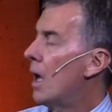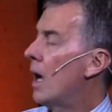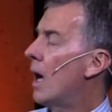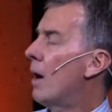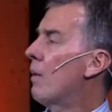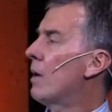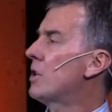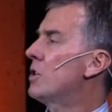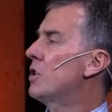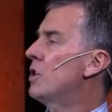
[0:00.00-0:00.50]
I
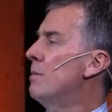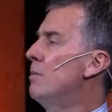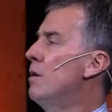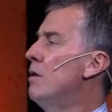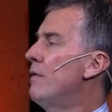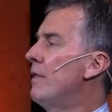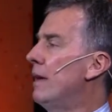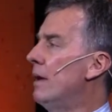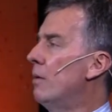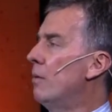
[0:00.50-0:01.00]
watched a
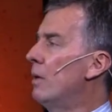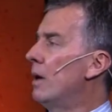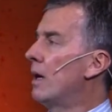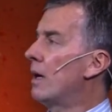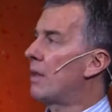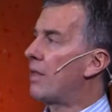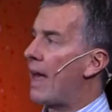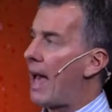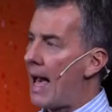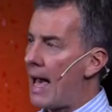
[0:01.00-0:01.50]
movie
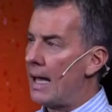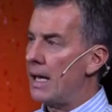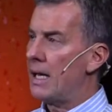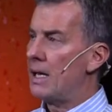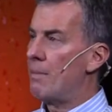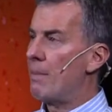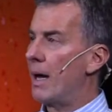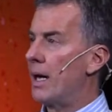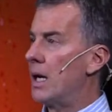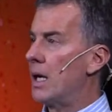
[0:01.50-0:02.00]
with
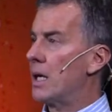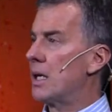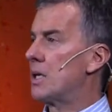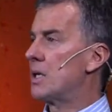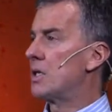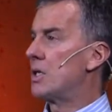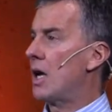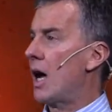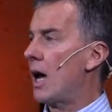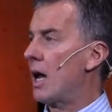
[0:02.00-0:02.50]
Allie, my
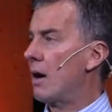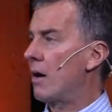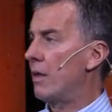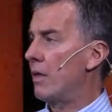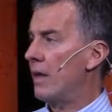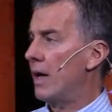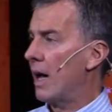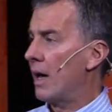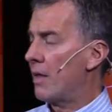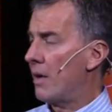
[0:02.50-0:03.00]
youngest daughter,
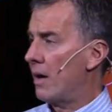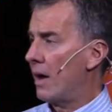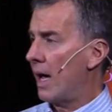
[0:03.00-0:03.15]
the other